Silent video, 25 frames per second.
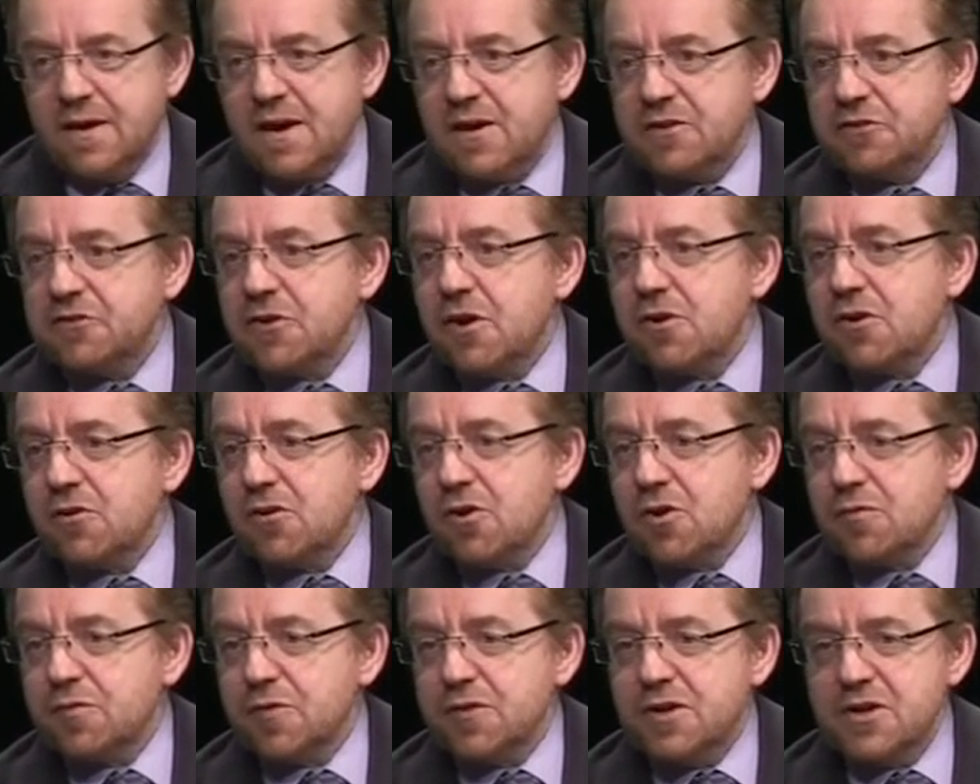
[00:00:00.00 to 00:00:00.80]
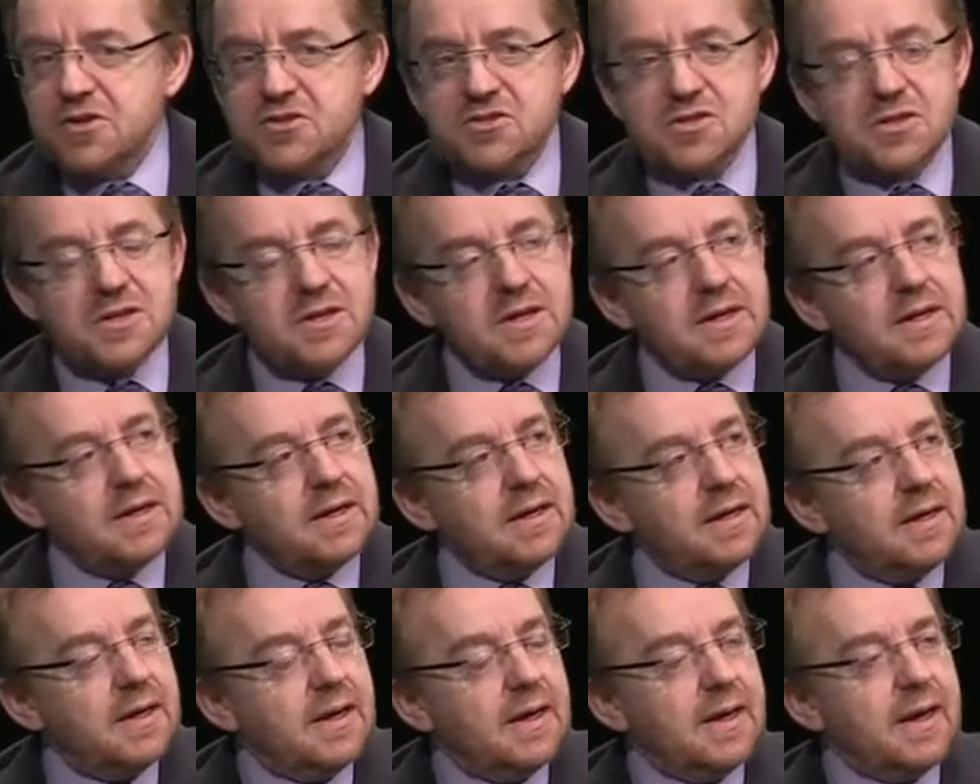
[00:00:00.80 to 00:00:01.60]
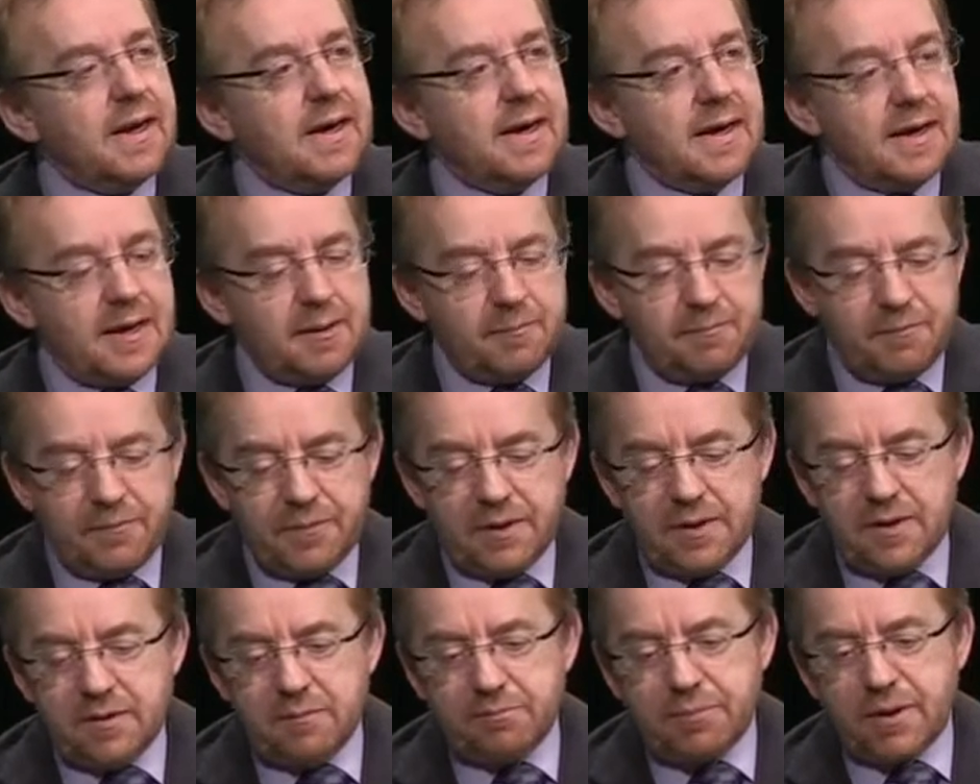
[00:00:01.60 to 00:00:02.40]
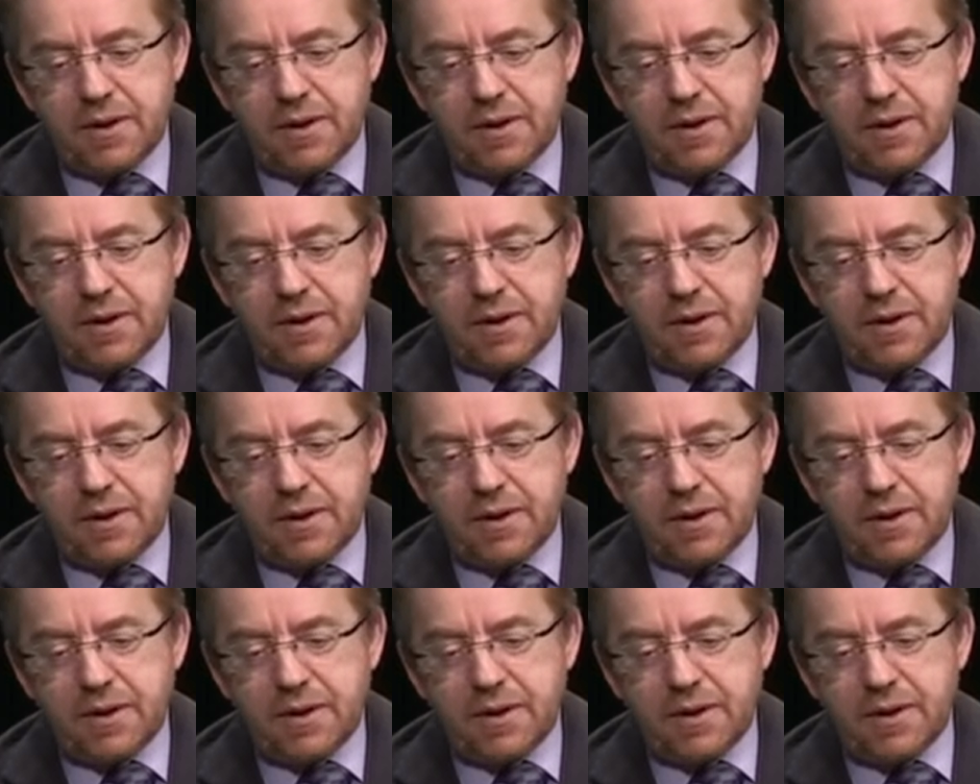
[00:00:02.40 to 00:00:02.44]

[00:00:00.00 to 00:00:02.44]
I started off initially um,